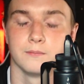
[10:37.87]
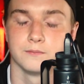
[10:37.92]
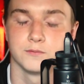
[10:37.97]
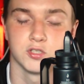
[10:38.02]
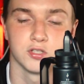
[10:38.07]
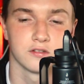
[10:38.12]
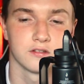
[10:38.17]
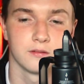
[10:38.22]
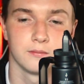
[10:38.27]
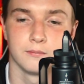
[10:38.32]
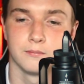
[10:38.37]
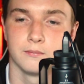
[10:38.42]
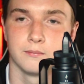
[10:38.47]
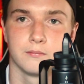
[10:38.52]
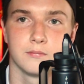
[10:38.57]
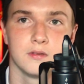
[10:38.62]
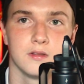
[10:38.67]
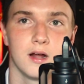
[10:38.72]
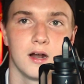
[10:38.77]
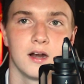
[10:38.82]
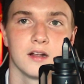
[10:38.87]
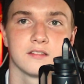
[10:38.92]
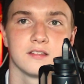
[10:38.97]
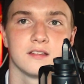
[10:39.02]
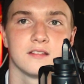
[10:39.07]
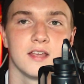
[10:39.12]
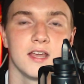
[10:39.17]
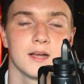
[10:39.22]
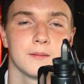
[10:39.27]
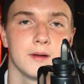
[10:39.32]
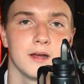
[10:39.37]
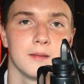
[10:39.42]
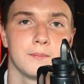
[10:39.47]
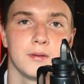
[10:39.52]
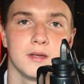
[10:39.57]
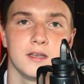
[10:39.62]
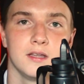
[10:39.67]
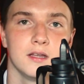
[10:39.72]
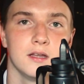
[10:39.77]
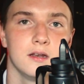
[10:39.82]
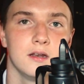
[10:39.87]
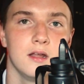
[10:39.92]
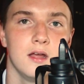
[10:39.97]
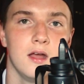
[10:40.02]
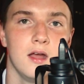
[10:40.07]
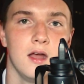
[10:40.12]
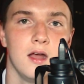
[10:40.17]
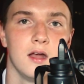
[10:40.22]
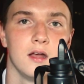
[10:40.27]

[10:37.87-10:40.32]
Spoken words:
Just honestly, take my opinion.